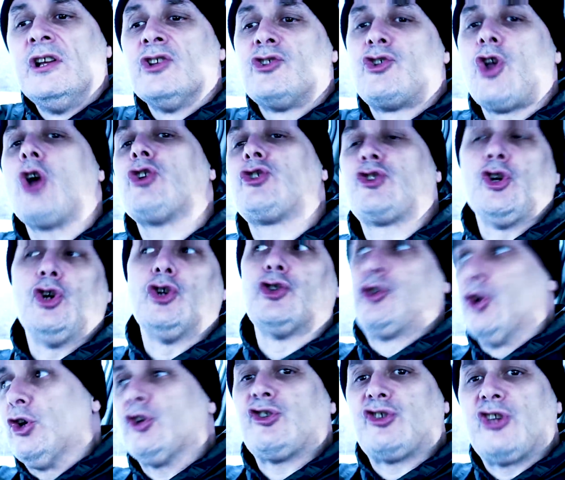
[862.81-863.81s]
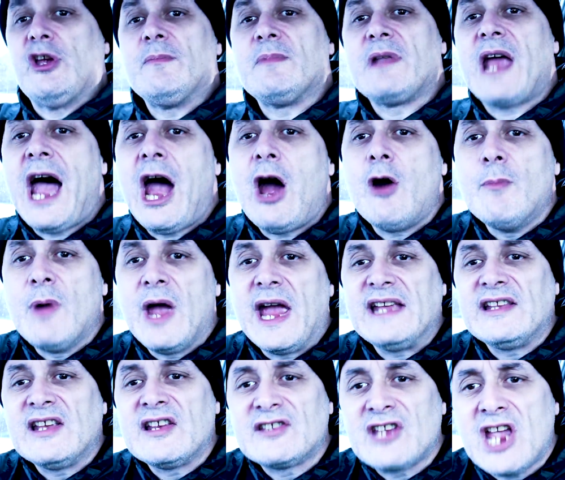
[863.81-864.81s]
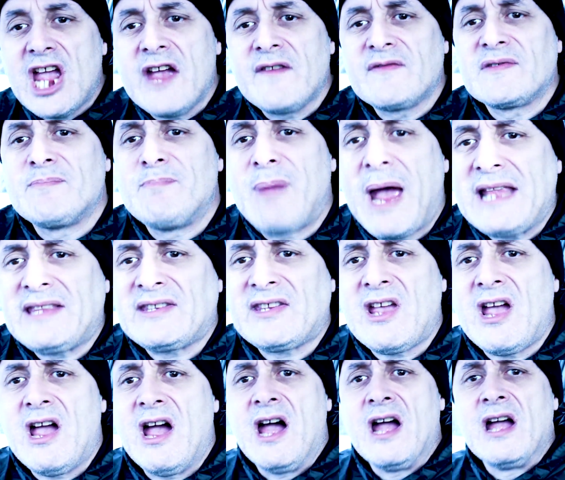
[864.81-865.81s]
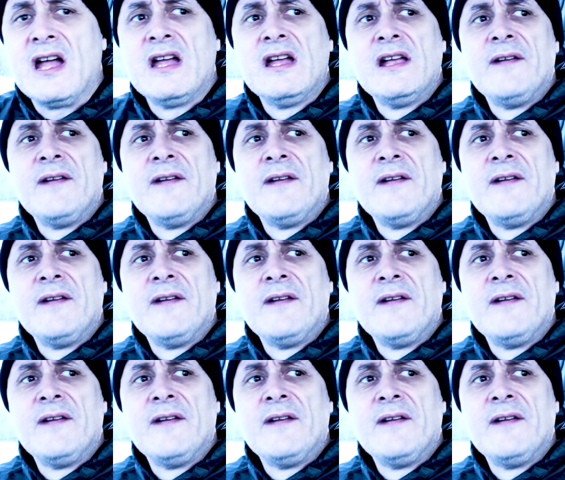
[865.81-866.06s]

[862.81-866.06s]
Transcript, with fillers: Josh will dust him down but he deserves better.